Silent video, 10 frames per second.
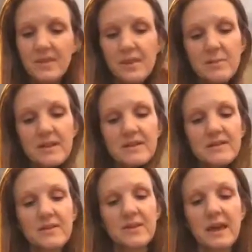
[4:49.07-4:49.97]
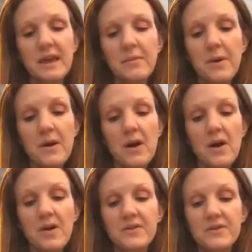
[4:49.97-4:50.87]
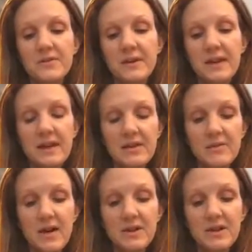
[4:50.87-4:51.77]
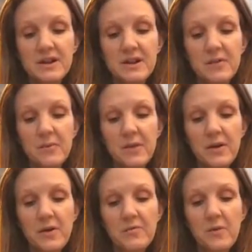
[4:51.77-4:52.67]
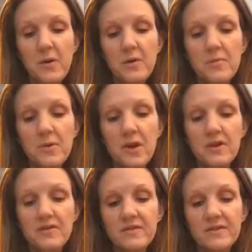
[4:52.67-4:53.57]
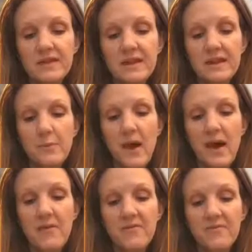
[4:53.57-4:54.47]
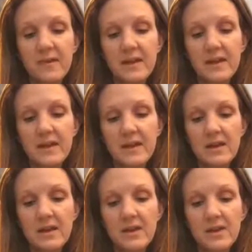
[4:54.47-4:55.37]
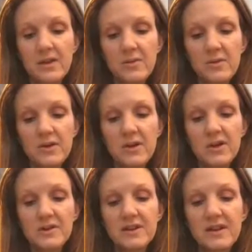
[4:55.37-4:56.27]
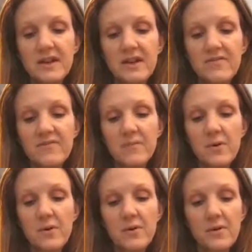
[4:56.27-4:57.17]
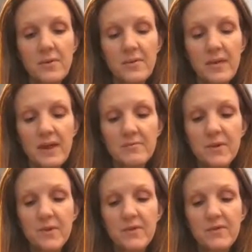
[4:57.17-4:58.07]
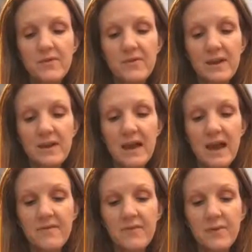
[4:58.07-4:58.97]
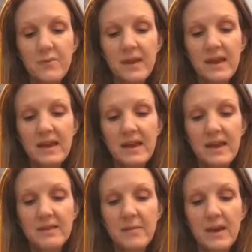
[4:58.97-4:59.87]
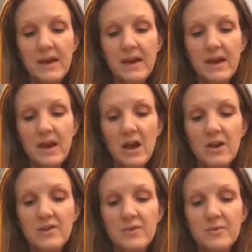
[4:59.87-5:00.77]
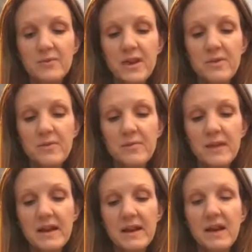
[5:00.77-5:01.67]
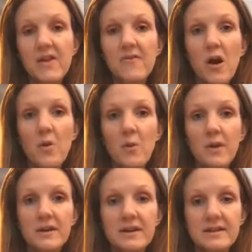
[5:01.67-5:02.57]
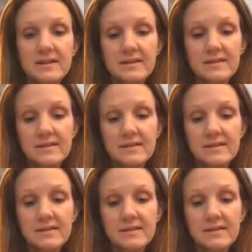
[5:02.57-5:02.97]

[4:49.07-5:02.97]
But as you keep on doing it, gradually you will become more and more consciously aware of me. You will learn to live more and move and have your being in me, and you will know the meaning of our oneness.